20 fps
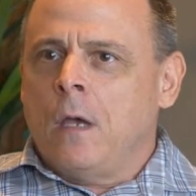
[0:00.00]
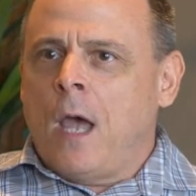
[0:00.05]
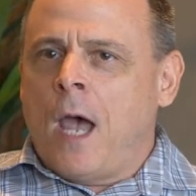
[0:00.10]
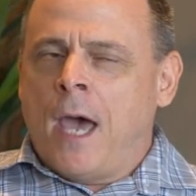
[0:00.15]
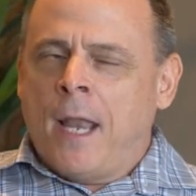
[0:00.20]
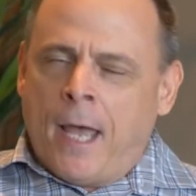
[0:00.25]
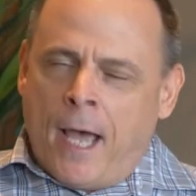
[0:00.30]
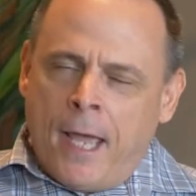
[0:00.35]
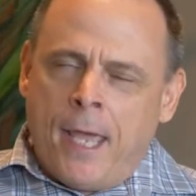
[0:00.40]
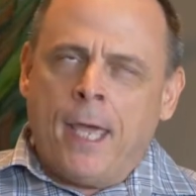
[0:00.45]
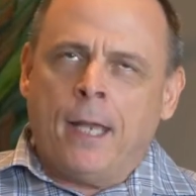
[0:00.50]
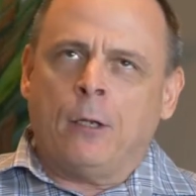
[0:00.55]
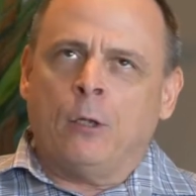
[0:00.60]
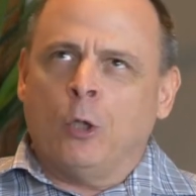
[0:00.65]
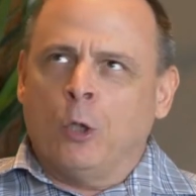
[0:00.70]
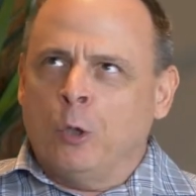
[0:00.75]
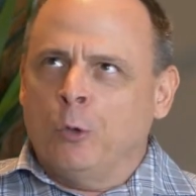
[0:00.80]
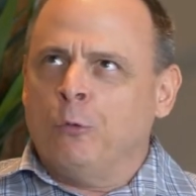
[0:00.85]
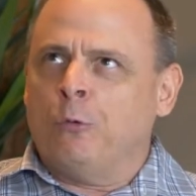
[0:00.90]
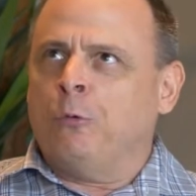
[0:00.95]
and I had to
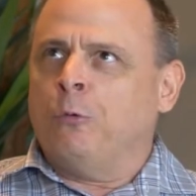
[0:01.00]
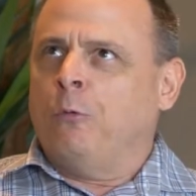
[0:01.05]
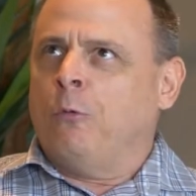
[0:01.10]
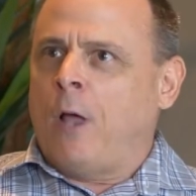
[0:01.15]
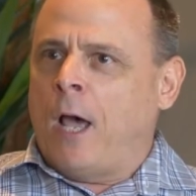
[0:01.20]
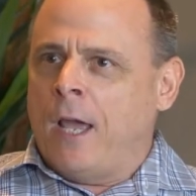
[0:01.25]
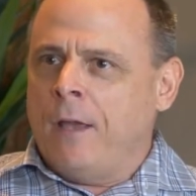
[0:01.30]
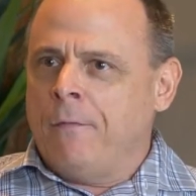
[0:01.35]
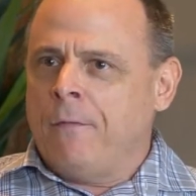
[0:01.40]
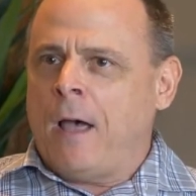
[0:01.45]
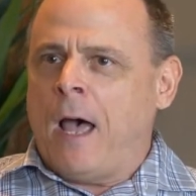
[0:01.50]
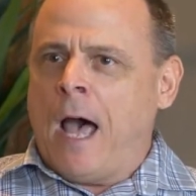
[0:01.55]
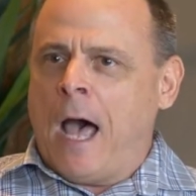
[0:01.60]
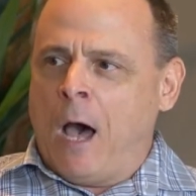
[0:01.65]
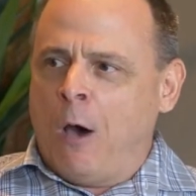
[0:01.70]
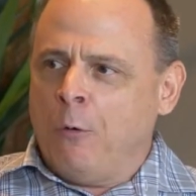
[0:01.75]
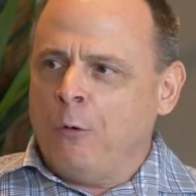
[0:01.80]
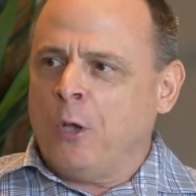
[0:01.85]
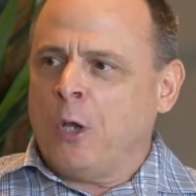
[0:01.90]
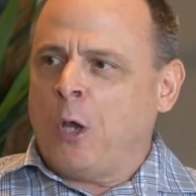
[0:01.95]
learn through life
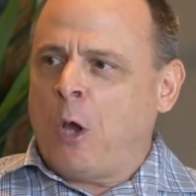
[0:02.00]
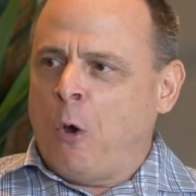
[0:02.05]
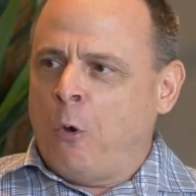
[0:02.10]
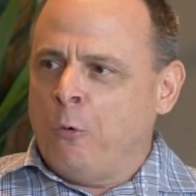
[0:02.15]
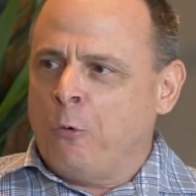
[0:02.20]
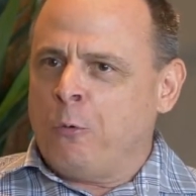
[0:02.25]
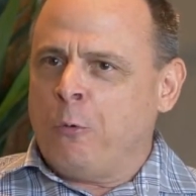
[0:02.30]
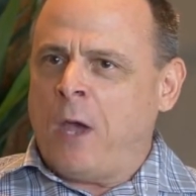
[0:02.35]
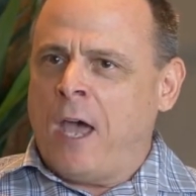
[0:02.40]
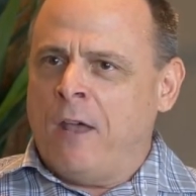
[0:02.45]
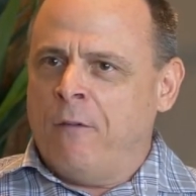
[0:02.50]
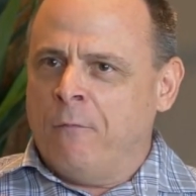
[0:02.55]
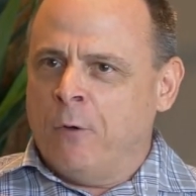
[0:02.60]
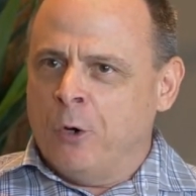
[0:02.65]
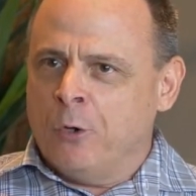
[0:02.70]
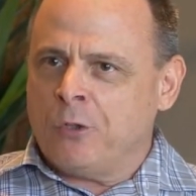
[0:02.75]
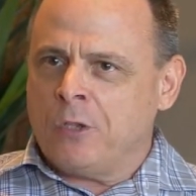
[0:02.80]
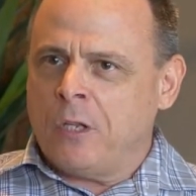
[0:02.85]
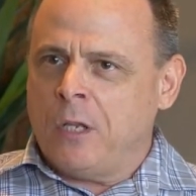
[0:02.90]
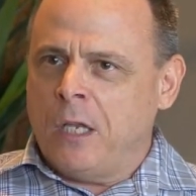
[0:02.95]
how to go through
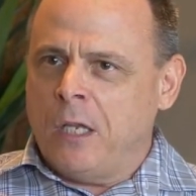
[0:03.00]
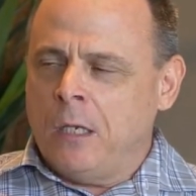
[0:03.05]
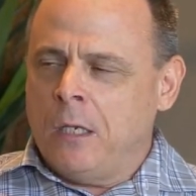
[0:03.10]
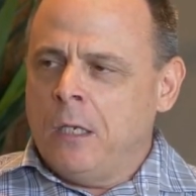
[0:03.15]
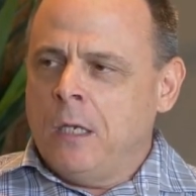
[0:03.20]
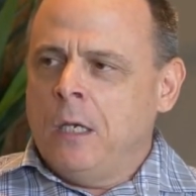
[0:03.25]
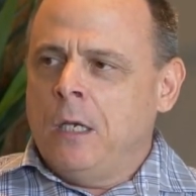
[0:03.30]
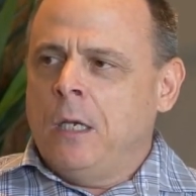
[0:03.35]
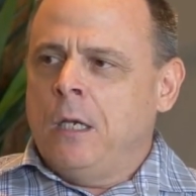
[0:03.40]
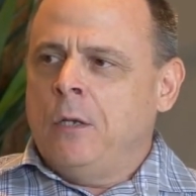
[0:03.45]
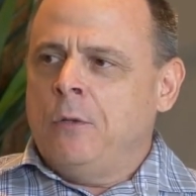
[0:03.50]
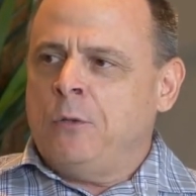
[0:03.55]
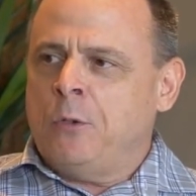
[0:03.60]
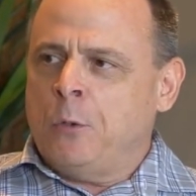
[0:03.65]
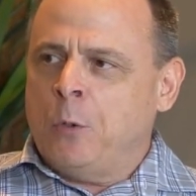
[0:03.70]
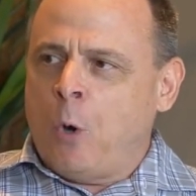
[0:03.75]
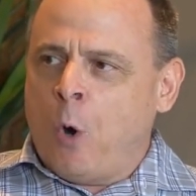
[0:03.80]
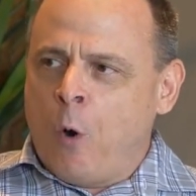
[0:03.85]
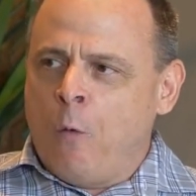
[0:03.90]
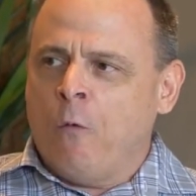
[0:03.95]
adversity
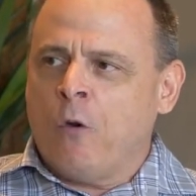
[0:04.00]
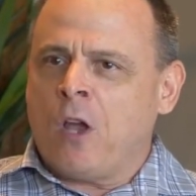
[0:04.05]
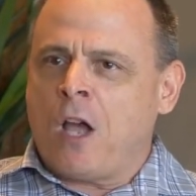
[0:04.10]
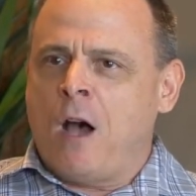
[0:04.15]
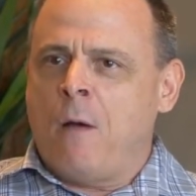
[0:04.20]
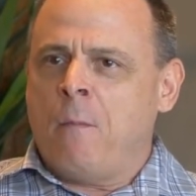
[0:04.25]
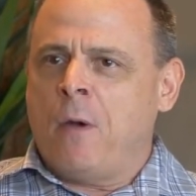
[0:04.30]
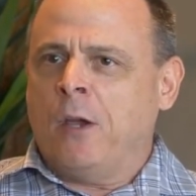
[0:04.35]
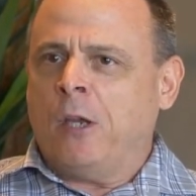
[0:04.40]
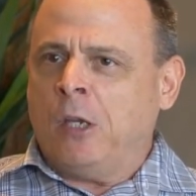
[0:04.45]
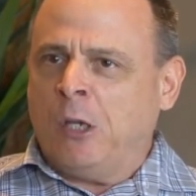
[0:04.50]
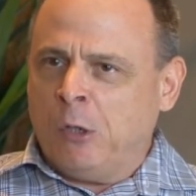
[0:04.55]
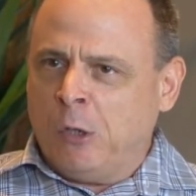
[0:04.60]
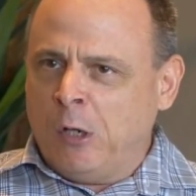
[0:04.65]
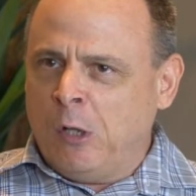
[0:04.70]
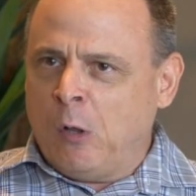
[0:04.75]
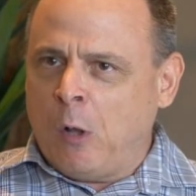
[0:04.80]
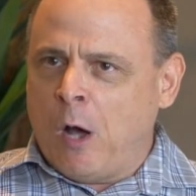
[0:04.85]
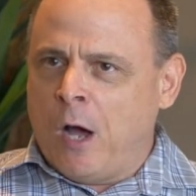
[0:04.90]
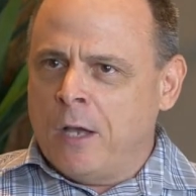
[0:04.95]
to overcome my
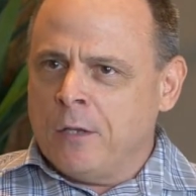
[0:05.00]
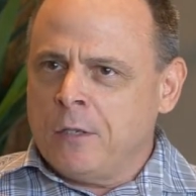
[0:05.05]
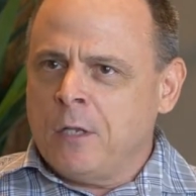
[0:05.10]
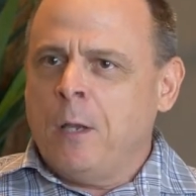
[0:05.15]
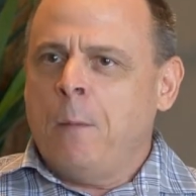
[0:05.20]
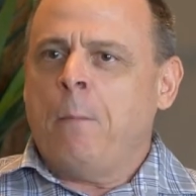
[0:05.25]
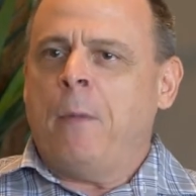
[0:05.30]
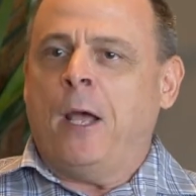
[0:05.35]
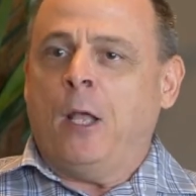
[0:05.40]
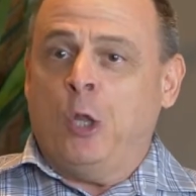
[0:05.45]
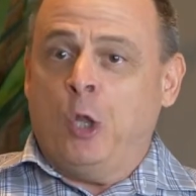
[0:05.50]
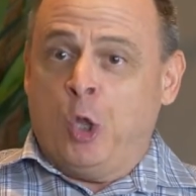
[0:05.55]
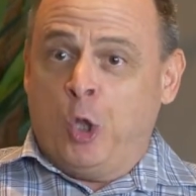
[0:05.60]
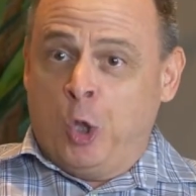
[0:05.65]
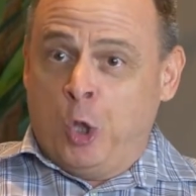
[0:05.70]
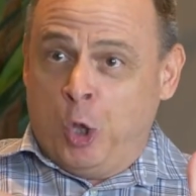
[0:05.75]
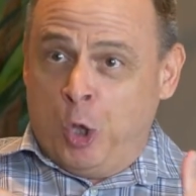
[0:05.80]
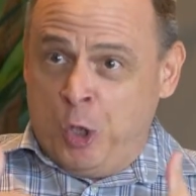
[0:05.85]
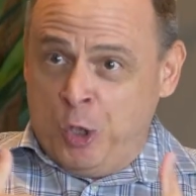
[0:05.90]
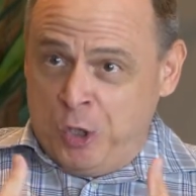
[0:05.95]
hearing loss by
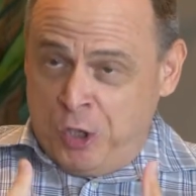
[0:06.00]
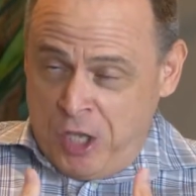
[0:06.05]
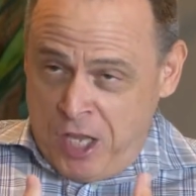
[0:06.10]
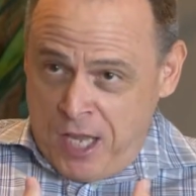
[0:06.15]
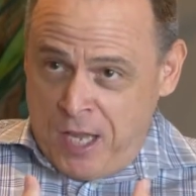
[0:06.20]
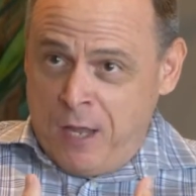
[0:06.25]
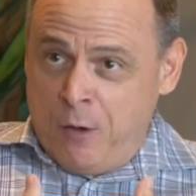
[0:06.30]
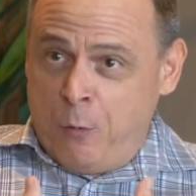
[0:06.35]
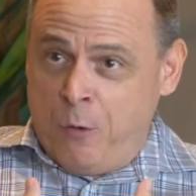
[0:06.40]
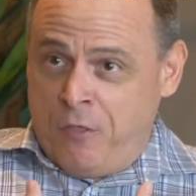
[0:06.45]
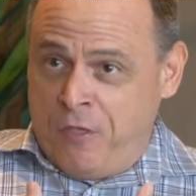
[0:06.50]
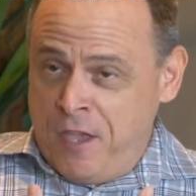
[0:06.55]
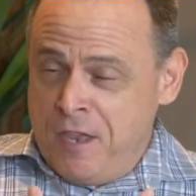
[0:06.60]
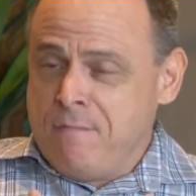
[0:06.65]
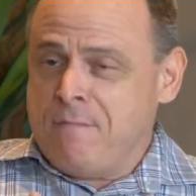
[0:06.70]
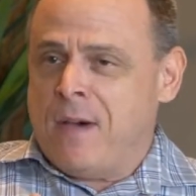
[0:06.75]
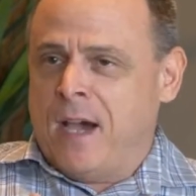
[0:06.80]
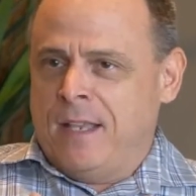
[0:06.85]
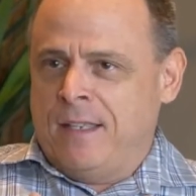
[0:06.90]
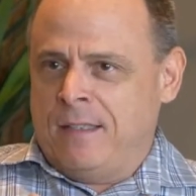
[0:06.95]
seeking within
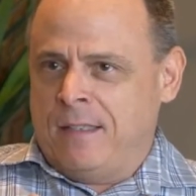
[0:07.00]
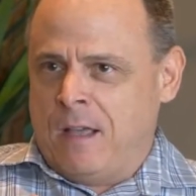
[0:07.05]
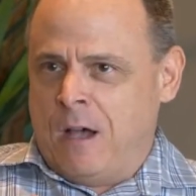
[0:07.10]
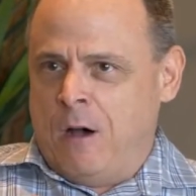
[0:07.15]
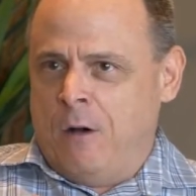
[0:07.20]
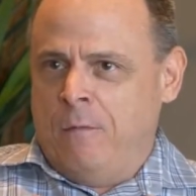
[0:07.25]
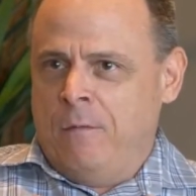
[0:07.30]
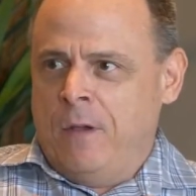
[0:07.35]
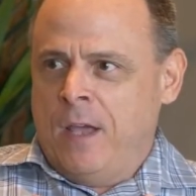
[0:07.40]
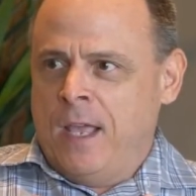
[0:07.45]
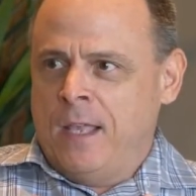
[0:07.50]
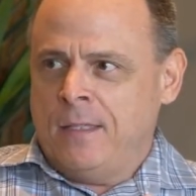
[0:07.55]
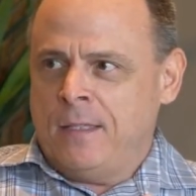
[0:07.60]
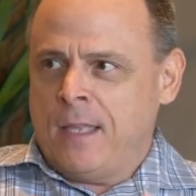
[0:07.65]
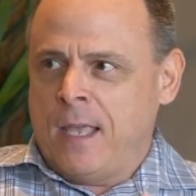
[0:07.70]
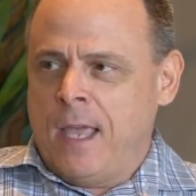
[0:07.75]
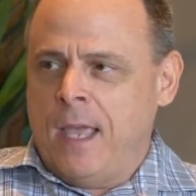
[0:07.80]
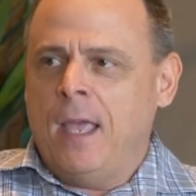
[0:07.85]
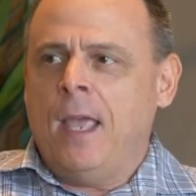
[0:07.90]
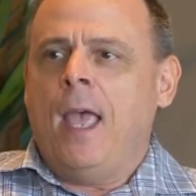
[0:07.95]
myself and
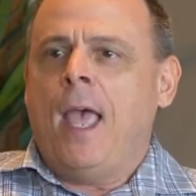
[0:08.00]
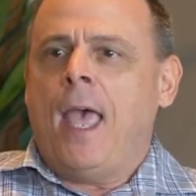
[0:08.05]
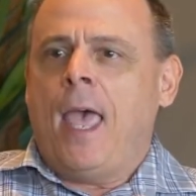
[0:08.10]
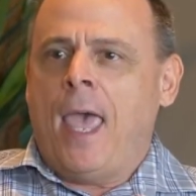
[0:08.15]
say,